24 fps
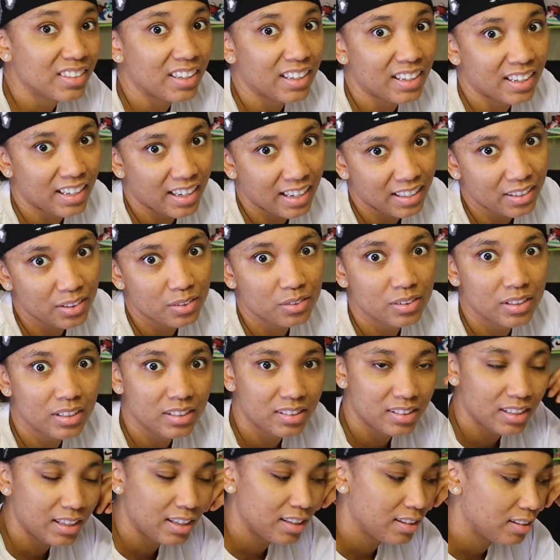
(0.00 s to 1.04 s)
I got three
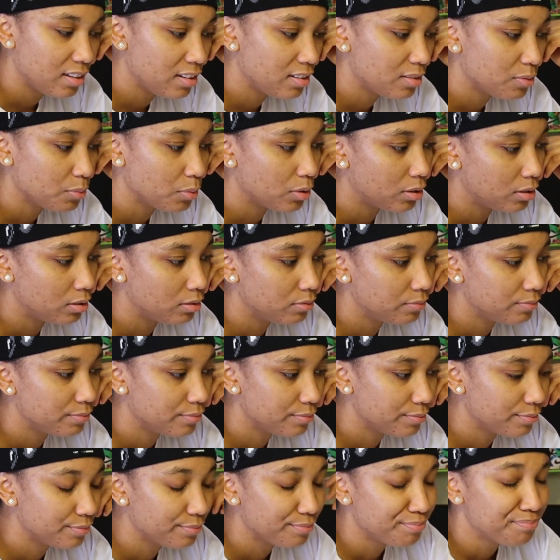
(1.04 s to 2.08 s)
Sandys. Well,
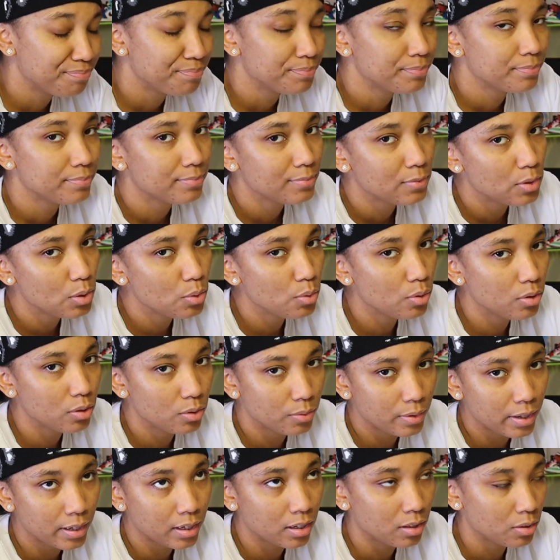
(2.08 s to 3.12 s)
two of the
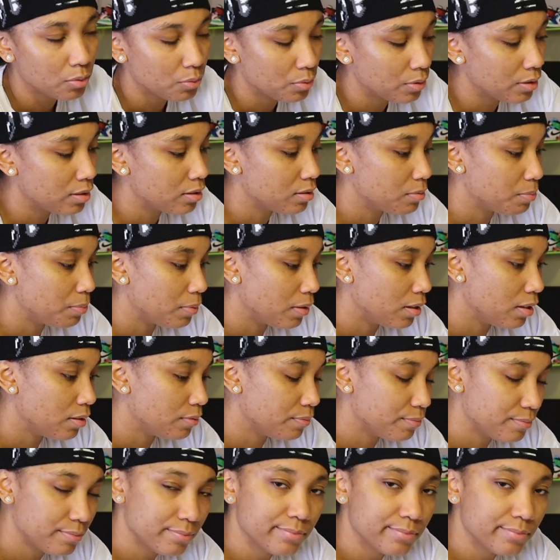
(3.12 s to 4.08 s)
regular ones, but